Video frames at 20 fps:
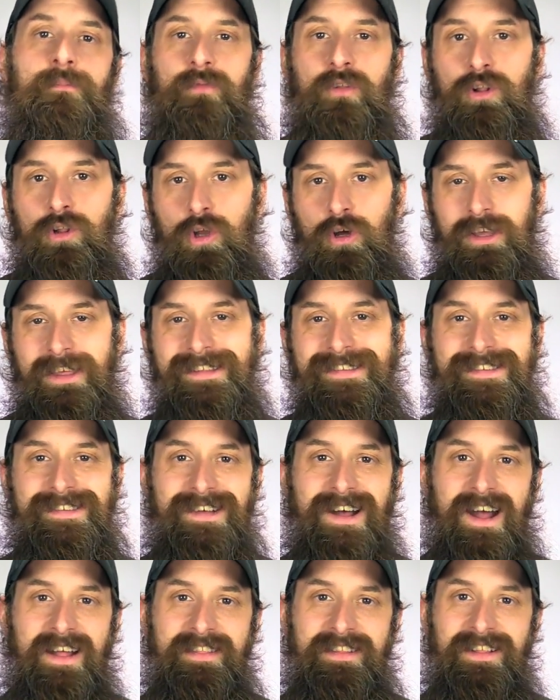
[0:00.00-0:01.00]
Look
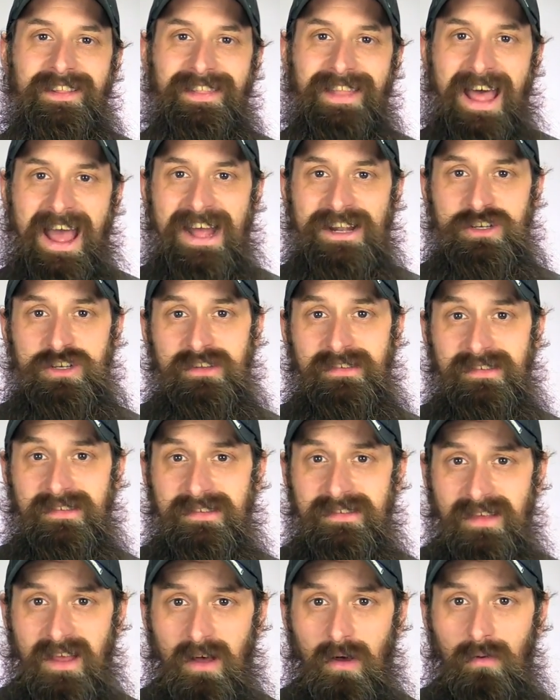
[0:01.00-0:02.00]
inside the latch
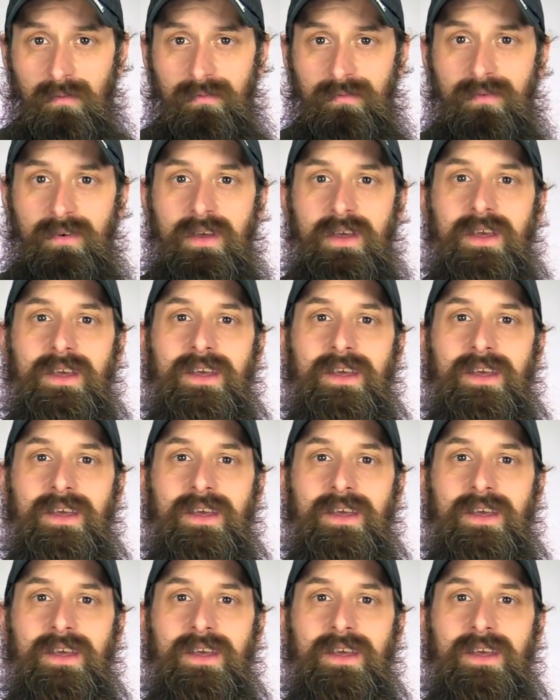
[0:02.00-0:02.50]
itself